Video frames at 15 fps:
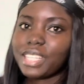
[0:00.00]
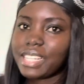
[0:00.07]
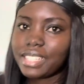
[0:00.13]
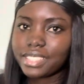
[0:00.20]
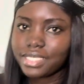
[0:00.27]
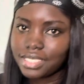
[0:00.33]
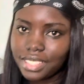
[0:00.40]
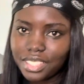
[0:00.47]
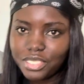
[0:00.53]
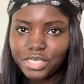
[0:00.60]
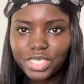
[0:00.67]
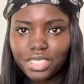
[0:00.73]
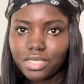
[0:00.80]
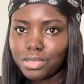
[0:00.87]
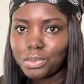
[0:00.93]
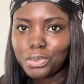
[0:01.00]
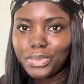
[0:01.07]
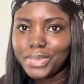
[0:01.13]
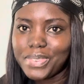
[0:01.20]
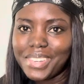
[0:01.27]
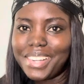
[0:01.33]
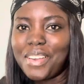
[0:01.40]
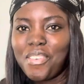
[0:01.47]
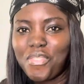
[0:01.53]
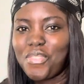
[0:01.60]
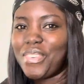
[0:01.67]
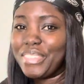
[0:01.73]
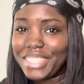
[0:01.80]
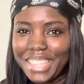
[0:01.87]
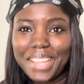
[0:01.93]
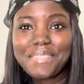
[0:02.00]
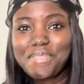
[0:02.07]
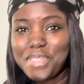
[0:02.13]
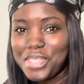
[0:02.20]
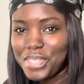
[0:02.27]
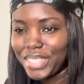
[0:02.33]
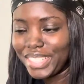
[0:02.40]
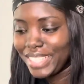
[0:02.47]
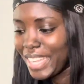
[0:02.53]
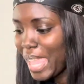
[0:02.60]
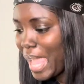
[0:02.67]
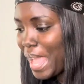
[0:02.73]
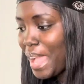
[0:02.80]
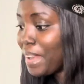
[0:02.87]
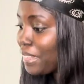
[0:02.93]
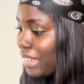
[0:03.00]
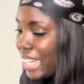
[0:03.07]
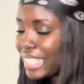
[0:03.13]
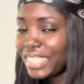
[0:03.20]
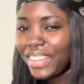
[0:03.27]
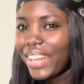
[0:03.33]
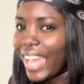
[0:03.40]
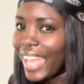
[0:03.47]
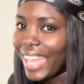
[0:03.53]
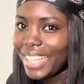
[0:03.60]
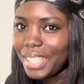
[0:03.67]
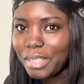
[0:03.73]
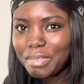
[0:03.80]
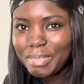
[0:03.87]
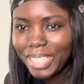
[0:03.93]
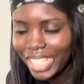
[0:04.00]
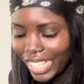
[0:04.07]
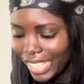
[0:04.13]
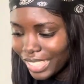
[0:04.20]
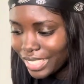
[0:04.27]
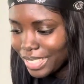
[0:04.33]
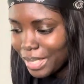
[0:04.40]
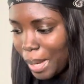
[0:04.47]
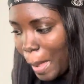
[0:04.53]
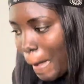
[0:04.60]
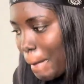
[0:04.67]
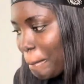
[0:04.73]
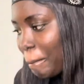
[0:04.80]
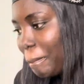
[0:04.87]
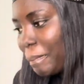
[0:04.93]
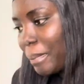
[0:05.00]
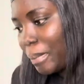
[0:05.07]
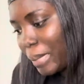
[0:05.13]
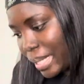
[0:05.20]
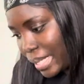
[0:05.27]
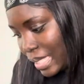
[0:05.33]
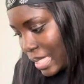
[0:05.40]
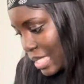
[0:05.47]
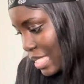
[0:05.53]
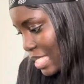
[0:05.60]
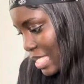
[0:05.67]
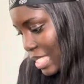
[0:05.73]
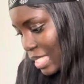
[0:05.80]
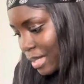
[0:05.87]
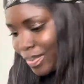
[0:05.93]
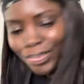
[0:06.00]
know, guys, I really don't know what I'm doing right now. I had a plan, but